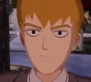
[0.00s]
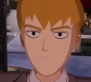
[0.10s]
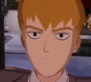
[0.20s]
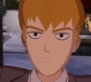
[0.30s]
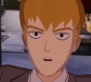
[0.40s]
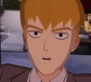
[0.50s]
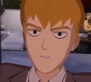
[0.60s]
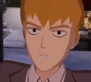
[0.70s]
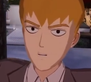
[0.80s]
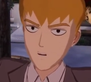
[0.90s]
when they
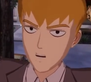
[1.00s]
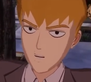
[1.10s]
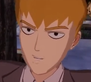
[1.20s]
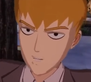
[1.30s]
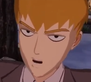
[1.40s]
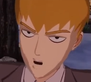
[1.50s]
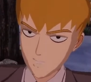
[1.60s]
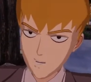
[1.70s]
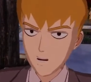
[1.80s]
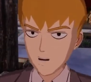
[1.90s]
actually go
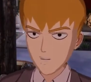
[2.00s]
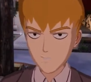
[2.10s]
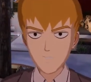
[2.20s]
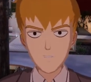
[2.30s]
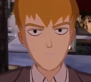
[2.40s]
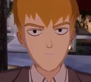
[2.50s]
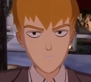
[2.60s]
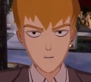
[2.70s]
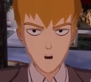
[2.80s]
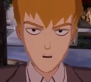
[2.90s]
down.
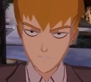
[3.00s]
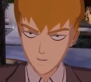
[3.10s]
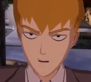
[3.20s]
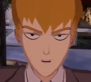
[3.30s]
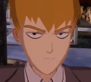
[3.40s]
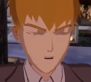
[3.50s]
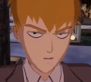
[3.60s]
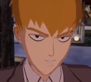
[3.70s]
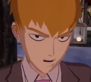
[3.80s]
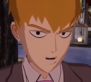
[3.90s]
So again, with
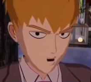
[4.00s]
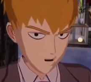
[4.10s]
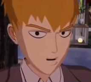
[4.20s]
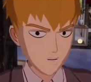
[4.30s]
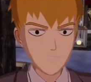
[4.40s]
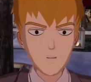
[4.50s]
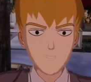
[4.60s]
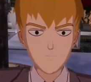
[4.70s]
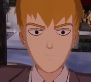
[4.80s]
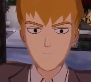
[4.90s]
what I explained,
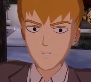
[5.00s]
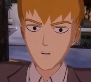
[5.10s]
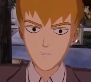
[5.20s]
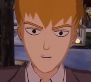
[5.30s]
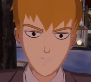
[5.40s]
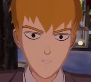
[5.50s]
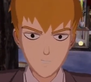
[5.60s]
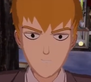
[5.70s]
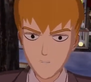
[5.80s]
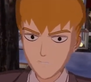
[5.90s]
even when you invest
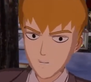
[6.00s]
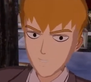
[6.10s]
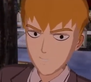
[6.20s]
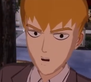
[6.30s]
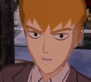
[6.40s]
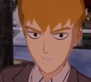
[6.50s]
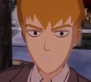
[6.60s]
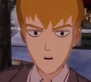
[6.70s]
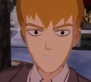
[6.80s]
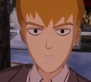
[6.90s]
normally, there's always a bit of
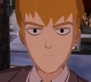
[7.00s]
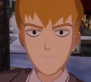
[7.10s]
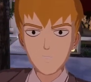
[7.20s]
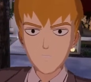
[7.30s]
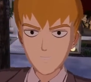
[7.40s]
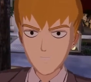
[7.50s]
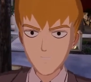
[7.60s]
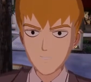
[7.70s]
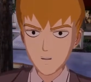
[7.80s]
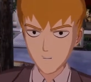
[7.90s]
risk. But the
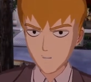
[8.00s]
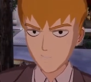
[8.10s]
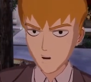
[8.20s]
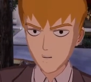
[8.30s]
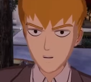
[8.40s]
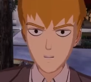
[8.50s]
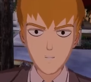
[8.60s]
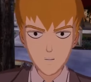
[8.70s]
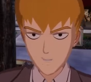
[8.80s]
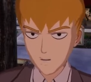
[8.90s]
biggest risk when you're
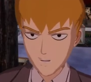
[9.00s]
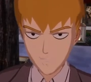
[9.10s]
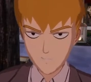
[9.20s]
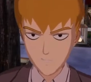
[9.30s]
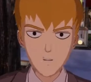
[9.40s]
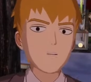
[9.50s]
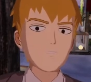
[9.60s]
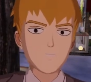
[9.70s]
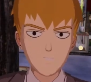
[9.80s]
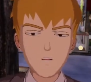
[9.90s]
investing normally is
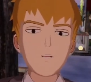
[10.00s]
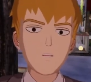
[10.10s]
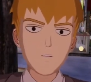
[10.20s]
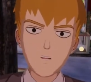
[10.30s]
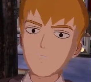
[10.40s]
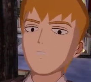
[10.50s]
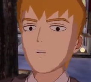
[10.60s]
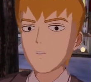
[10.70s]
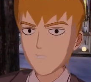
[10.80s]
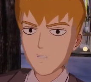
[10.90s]
100%
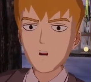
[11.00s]
of what you